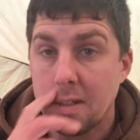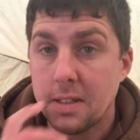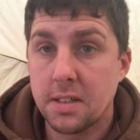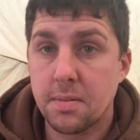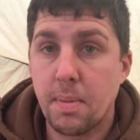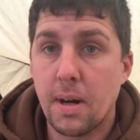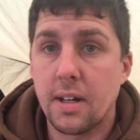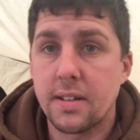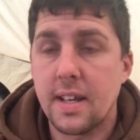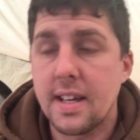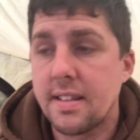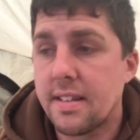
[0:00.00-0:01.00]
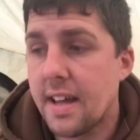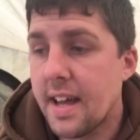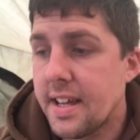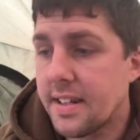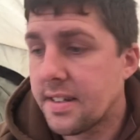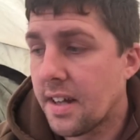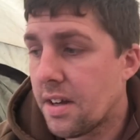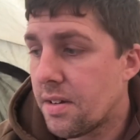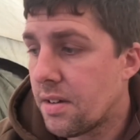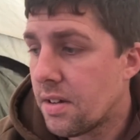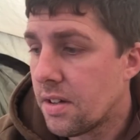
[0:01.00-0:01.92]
spa day today, so